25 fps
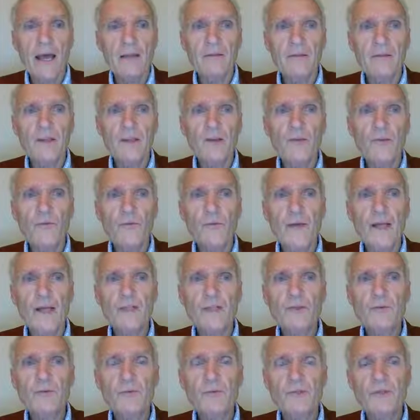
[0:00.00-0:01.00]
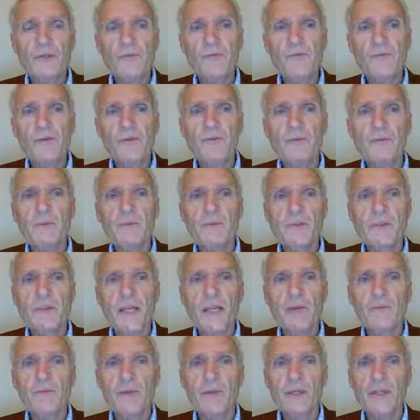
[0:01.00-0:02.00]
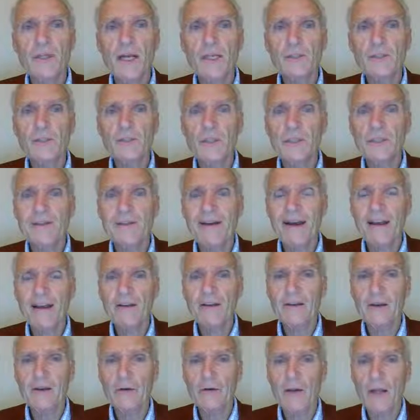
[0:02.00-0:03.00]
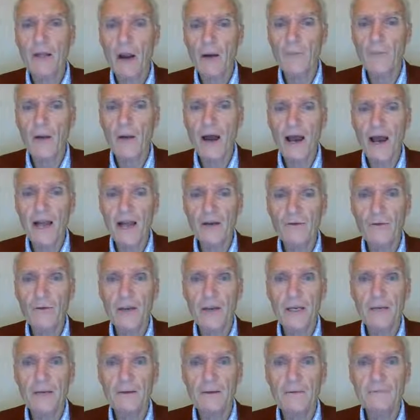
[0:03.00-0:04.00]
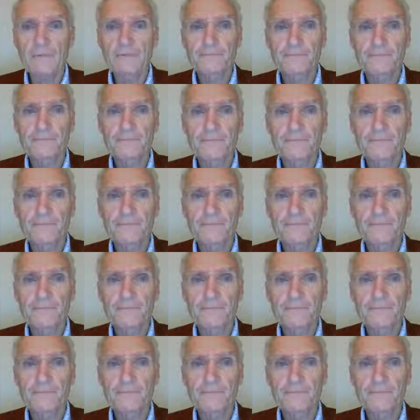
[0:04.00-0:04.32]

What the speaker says: and the intervention was a 50% reduction in dietary carbohydrate,